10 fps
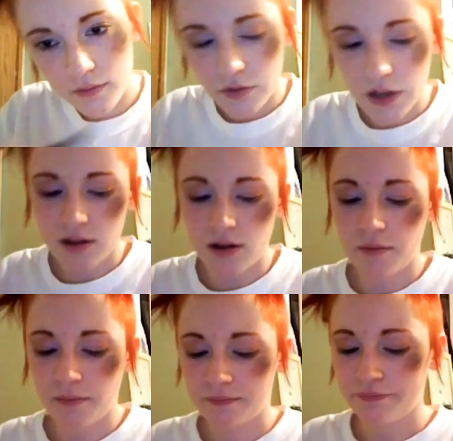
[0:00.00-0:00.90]
right there,
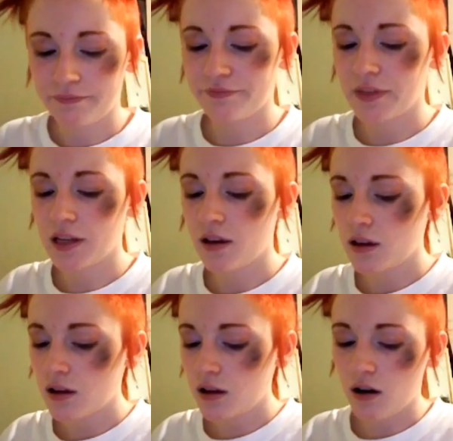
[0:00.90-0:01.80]

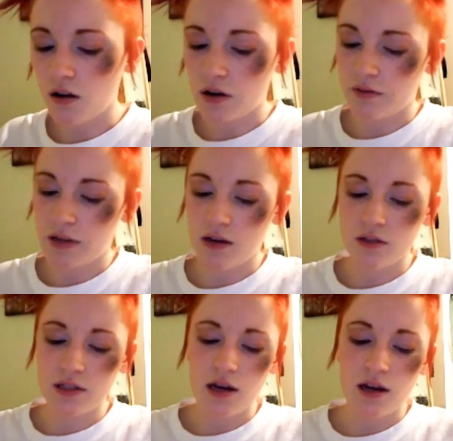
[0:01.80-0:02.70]
around the
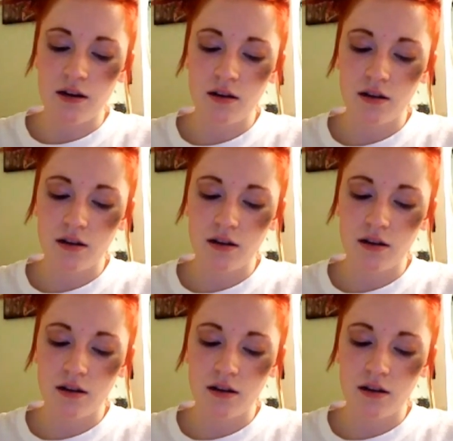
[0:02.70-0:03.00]
outside.